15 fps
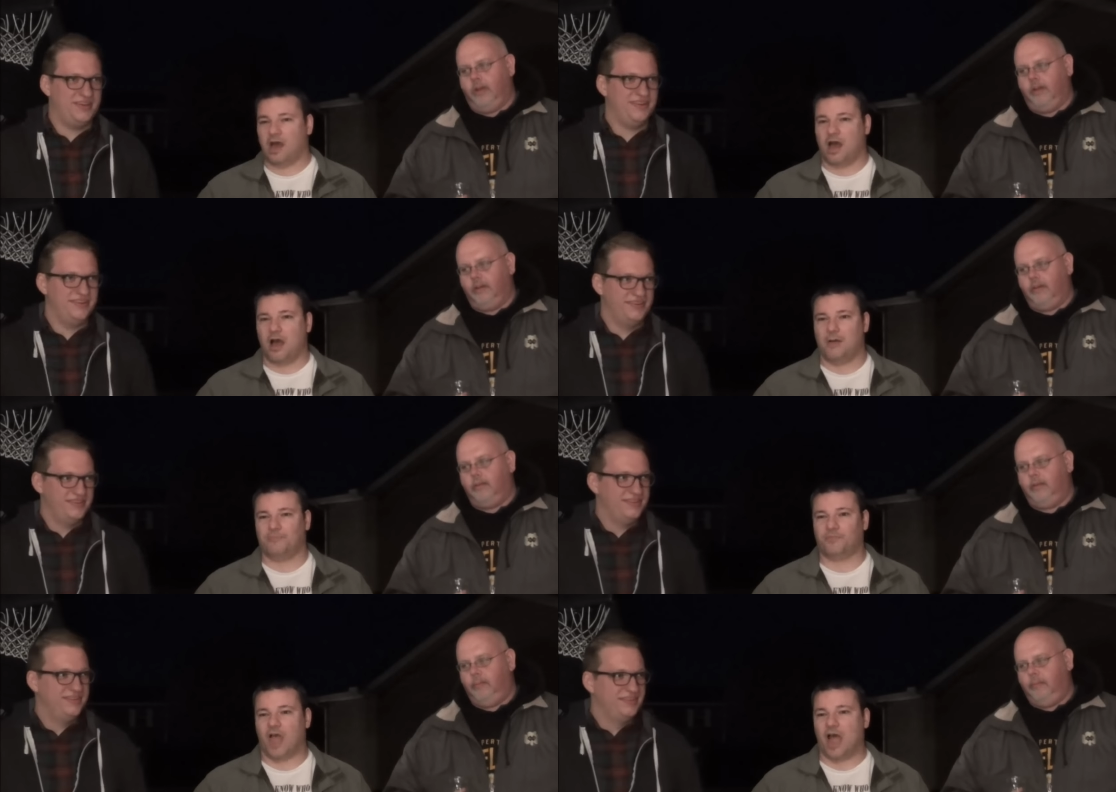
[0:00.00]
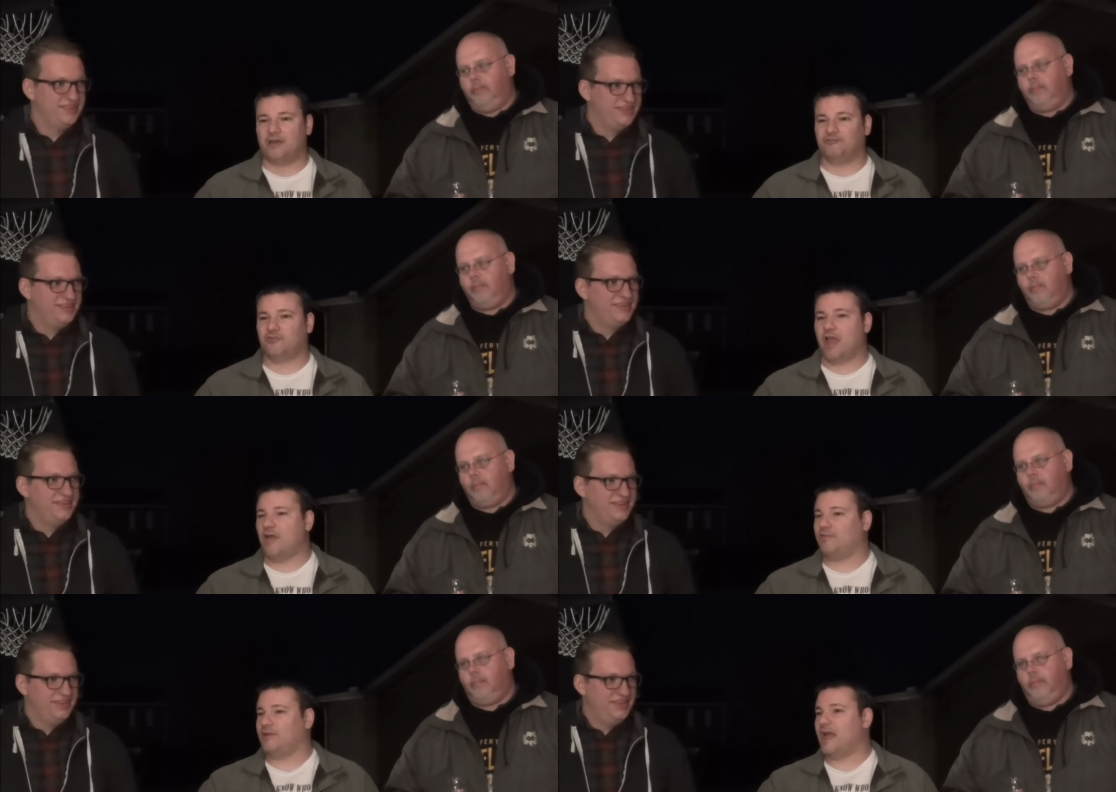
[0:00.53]
Speaker 1: um, I'd
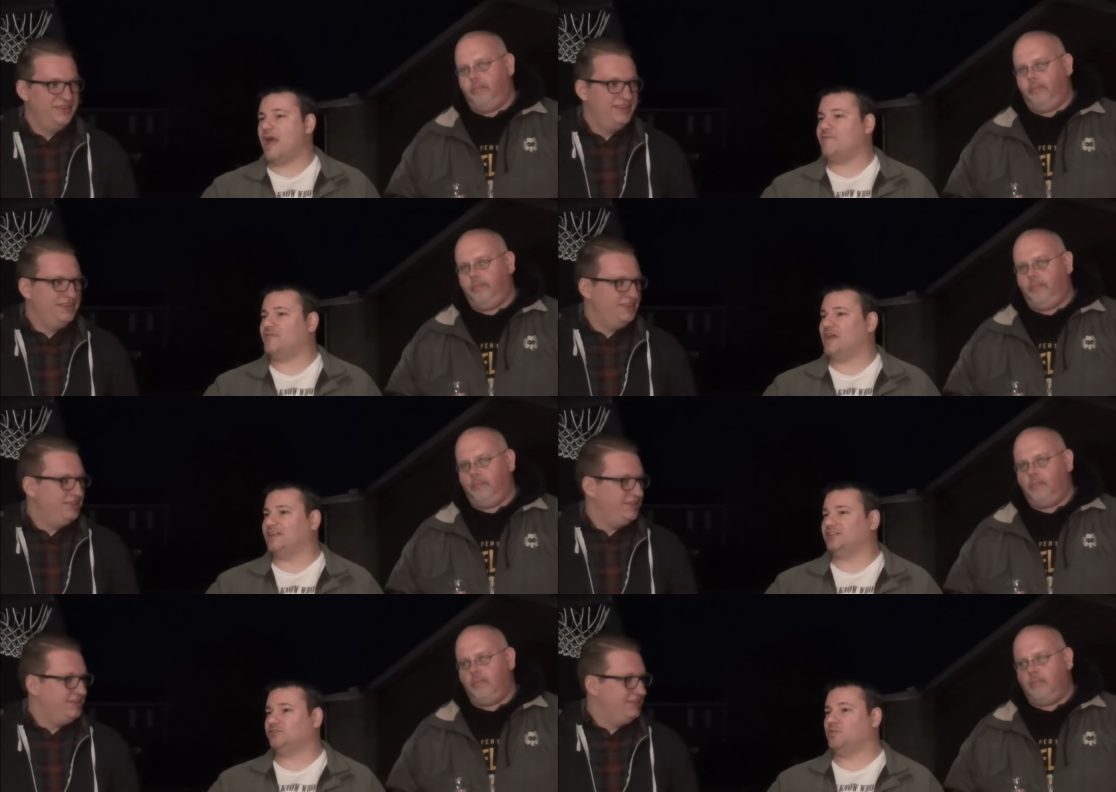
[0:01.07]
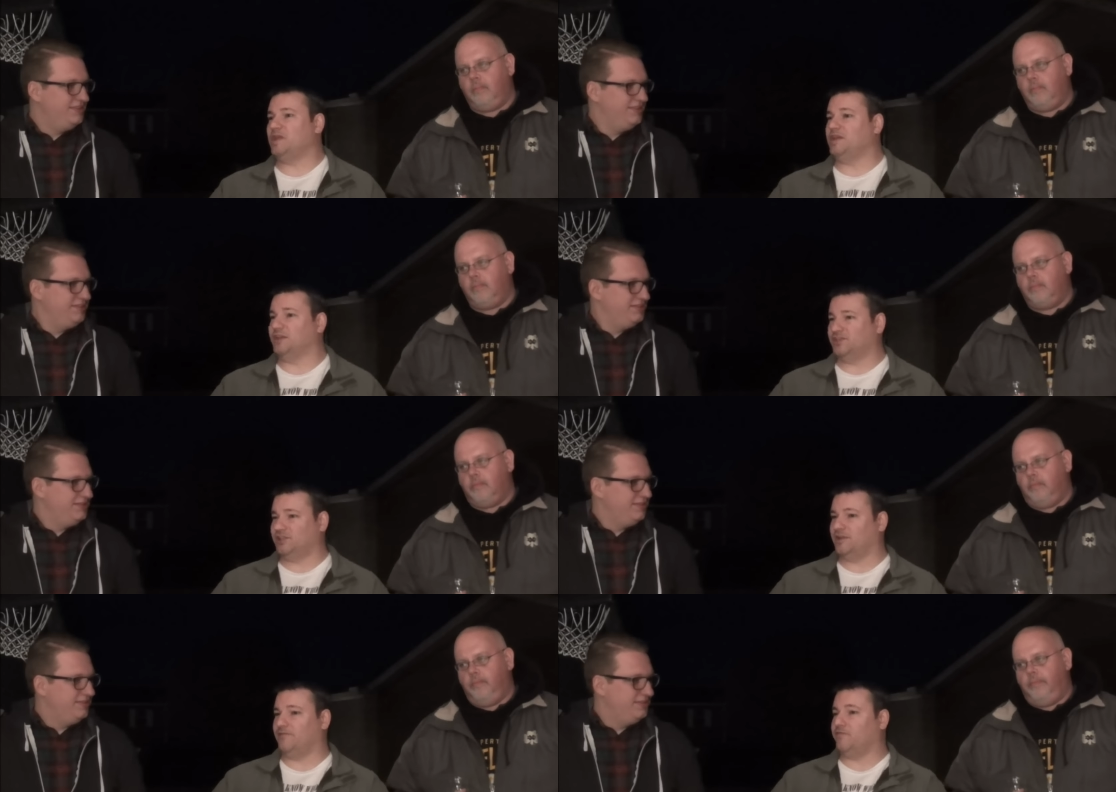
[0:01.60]
rather have that
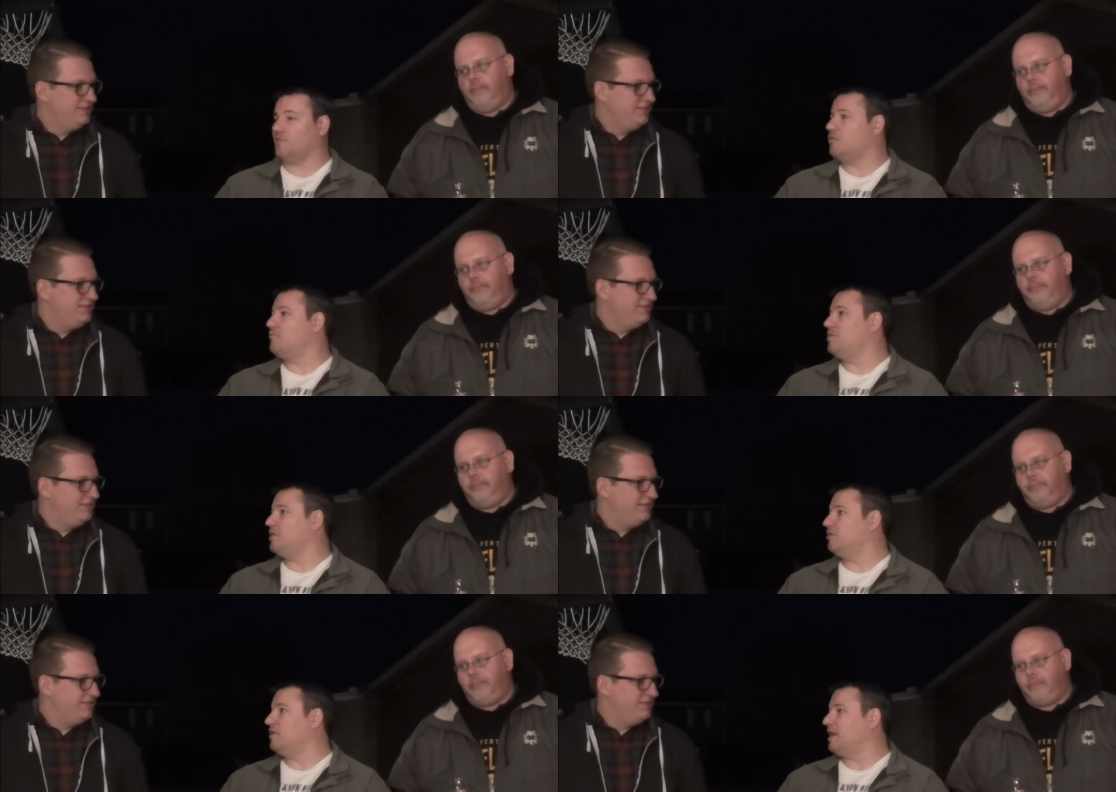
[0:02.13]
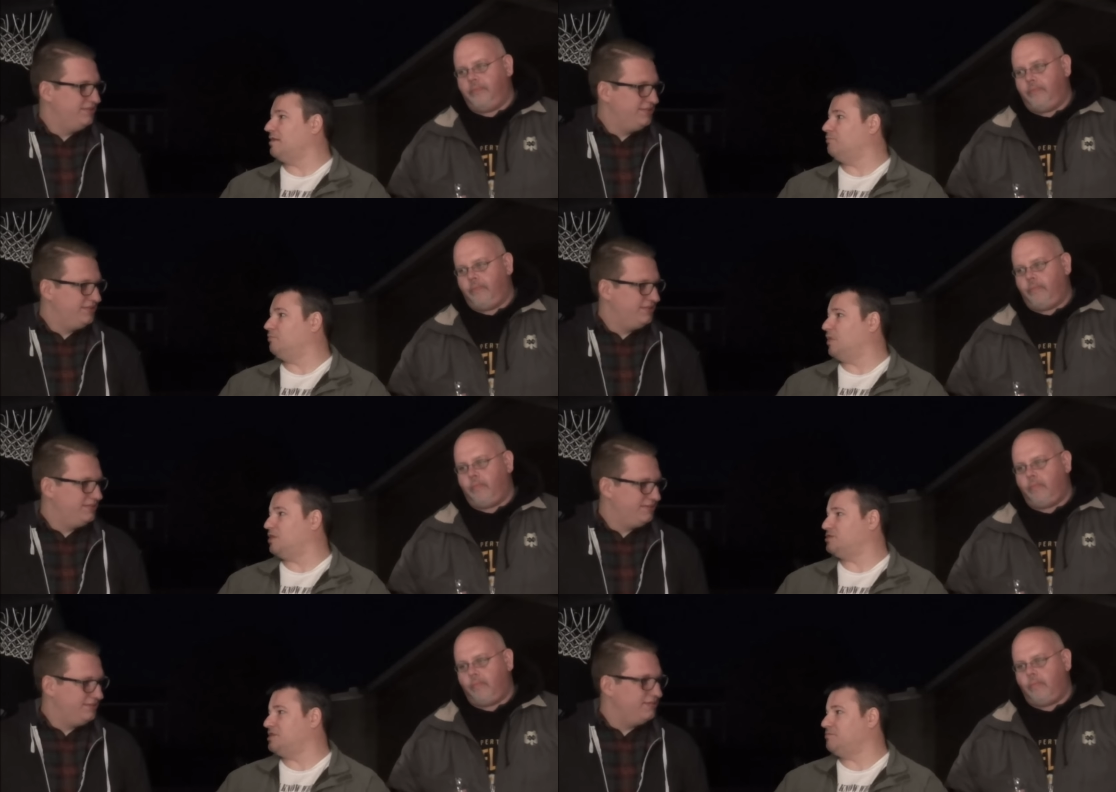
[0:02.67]
sweetness in a fruit beer
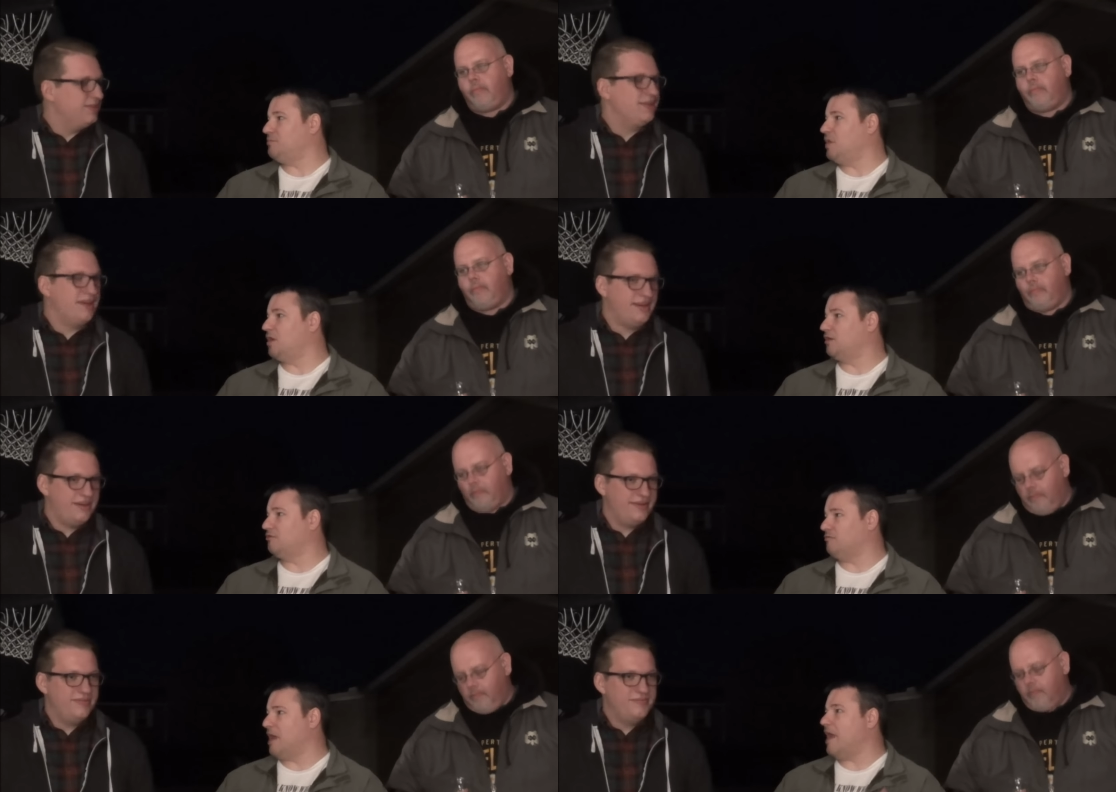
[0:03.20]
like Blushing Monk yeah.